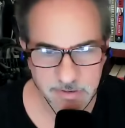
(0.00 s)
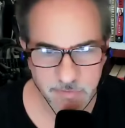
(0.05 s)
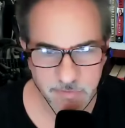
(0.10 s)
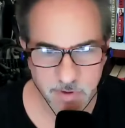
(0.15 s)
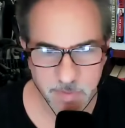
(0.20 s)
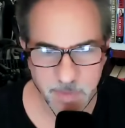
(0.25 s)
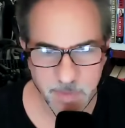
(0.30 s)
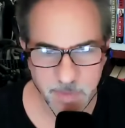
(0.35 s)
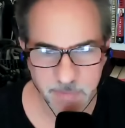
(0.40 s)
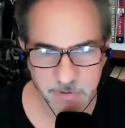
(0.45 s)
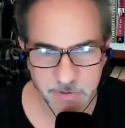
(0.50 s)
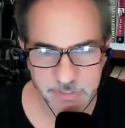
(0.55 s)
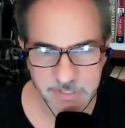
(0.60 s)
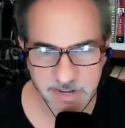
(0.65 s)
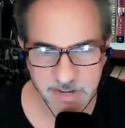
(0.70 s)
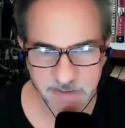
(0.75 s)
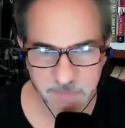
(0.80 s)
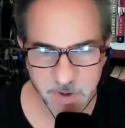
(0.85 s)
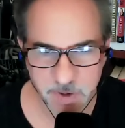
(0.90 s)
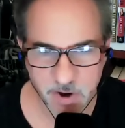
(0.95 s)
remember,
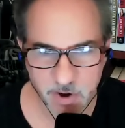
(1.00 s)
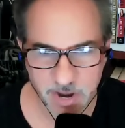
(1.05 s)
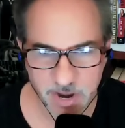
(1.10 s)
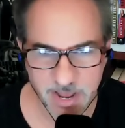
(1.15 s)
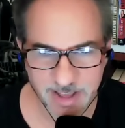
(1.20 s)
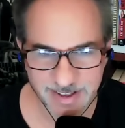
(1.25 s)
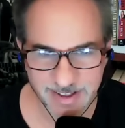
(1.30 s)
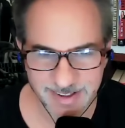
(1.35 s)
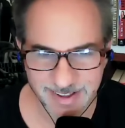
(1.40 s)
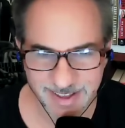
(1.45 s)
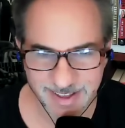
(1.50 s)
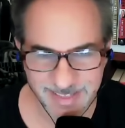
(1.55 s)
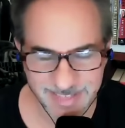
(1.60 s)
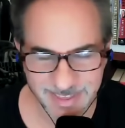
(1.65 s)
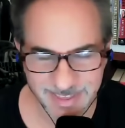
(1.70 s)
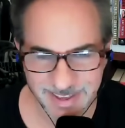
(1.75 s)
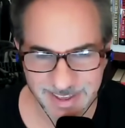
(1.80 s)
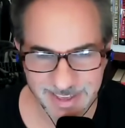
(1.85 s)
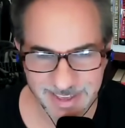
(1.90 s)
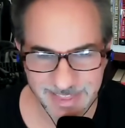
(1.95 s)
Steve Perry, I
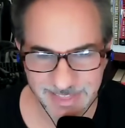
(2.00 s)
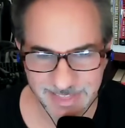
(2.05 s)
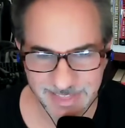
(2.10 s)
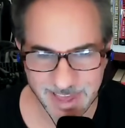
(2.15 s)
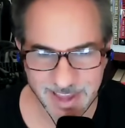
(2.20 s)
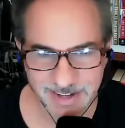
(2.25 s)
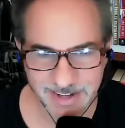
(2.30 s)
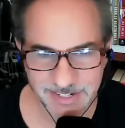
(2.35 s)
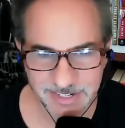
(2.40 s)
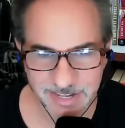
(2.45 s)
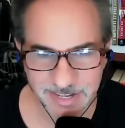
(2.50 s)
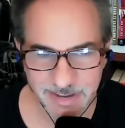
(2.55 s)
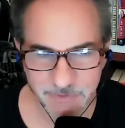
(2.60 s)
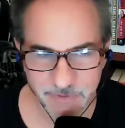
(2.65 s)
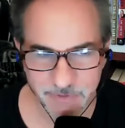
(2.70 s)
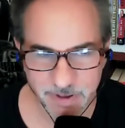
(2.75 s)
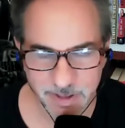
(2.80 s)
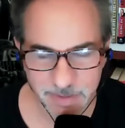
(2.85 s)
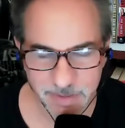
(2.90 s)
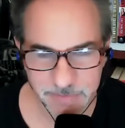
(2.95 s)
think he thanked Lee
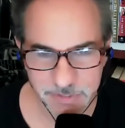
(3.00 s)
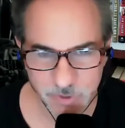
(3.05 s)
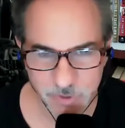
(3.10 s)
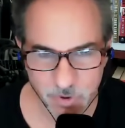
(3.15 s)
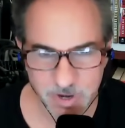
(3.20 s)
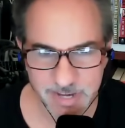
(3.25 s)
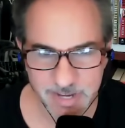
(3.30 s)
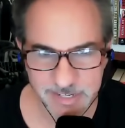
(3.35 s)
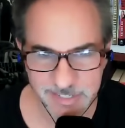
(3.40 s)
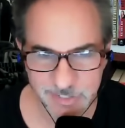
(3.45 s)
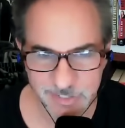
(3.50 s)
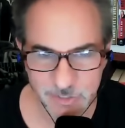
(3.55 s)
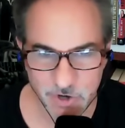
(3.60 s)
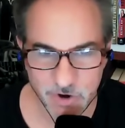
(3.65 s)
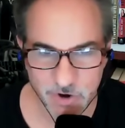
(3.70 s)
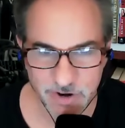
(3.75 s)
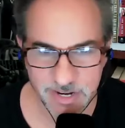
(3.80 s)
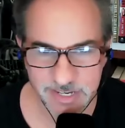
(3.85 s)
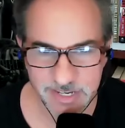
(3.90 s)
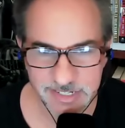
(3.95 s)
Phillips or his
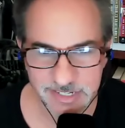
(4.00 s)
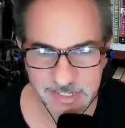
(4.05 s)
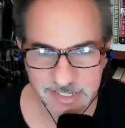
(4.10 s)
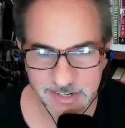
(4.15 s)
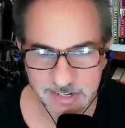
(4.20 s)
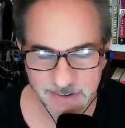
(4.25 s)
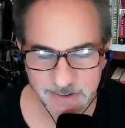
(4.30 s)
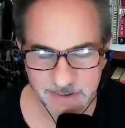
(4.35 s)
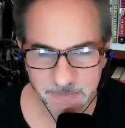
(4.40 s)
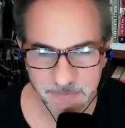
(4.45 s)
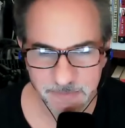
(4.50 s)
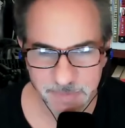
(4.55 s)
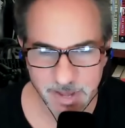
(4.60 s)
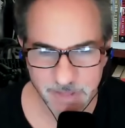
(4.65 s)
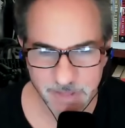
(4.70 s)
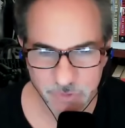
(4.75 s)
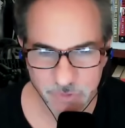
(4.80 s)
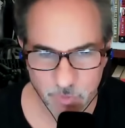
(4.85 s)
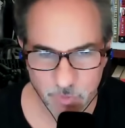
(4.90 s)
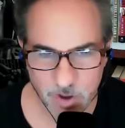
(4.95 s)
attorneys
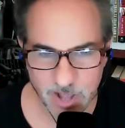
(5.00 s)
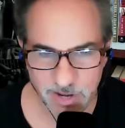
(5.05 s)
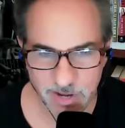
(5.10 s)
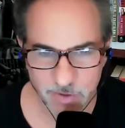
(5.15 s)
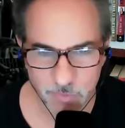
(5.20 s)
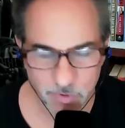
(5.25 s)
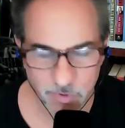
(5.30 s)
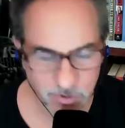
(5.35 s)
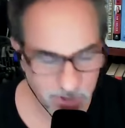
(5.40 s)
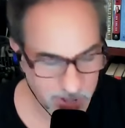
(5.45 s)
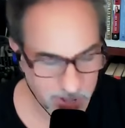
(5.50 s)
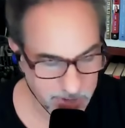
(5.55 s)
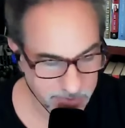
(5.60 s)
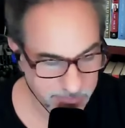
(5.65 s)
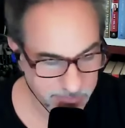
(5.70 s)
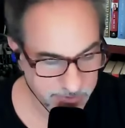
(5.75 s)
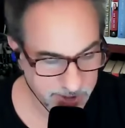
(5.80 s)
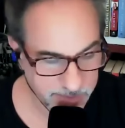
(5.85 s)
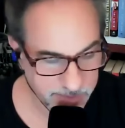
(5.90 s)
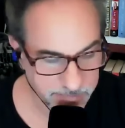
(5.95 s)
at the Rock and Roll Hall
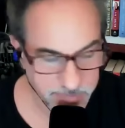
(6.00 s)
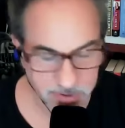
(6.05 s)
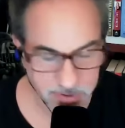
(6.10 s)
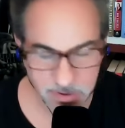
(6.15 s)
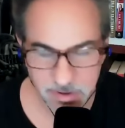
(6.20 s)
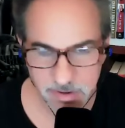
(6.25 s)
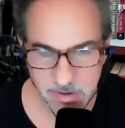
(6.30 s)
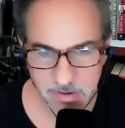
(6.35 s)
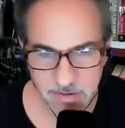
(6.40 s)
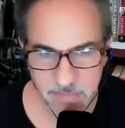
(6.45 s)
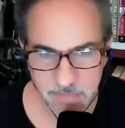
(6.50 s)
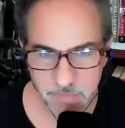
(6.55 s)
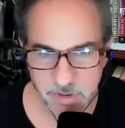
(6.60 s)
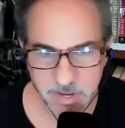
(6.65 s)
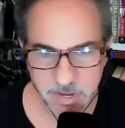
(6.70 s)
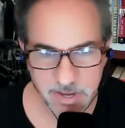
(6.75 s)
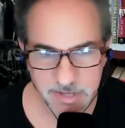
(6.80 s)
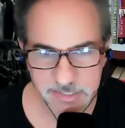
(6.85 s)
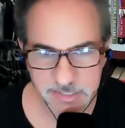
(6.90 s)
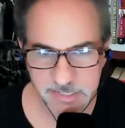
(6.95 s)
of Fame
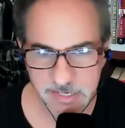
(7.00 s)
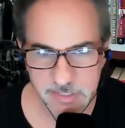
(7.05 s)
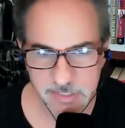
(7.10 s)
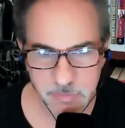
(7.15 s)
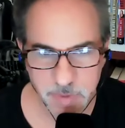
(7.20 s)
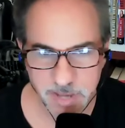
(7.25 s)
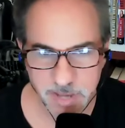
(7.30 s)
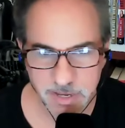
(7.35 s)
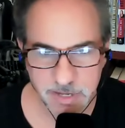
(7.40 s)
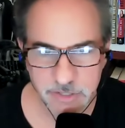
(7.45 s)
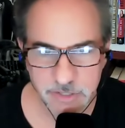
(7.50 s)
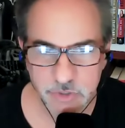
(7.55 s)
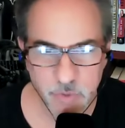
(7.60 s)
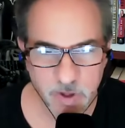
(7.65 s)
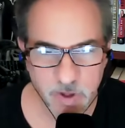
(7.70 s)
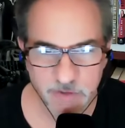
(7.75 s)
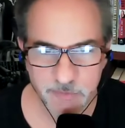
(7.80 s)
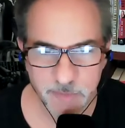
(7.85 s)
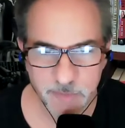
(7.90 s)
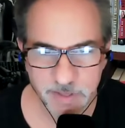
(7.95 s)
because he's making
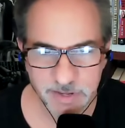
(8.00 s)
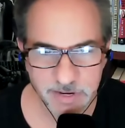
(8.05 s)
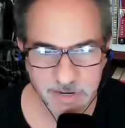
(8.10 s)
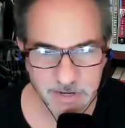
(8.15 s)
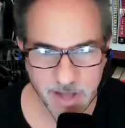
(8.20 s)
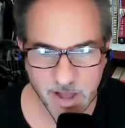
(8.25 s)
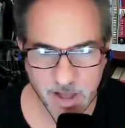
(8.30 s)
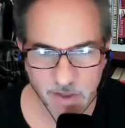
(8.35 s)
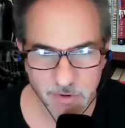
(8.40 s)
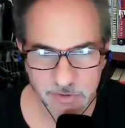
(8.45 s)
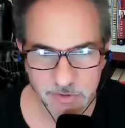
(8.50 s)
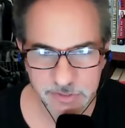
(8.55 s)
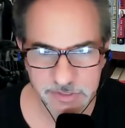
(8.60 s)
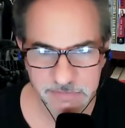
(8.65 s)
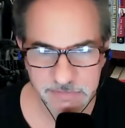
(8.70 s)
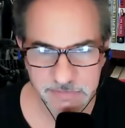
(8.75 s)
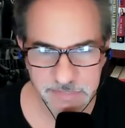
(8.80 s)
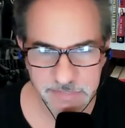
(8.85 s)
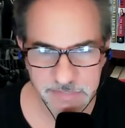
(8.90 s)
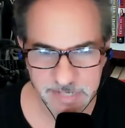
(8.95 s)
$12 million
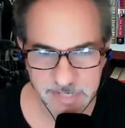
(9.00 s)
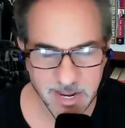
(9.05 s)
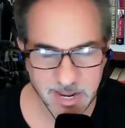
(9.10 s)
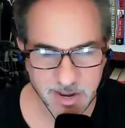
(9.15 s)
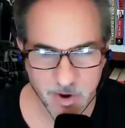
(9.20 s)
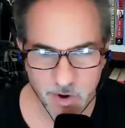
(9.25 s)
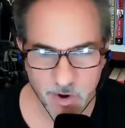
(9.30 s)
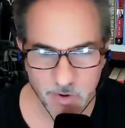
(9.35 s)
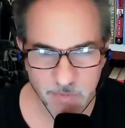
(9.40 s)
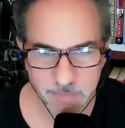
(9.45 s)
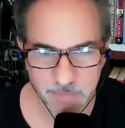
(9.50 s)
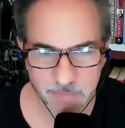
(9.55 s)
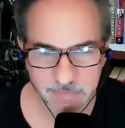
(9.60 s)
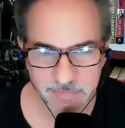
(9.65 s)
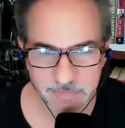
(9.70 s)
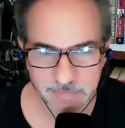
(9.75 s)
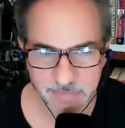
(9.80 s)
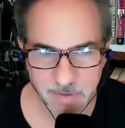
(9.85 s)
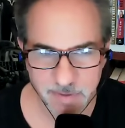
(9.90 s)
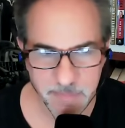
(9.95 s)
staying home.
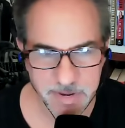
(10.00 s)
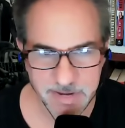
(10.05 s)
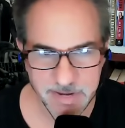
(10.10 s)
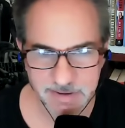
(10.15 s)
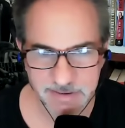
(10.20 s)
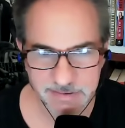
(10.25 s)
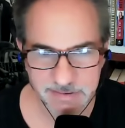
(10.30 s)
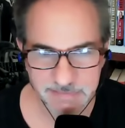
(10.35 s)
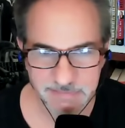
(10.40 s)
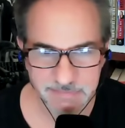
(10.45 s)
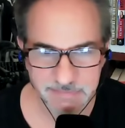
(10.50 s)
I mean,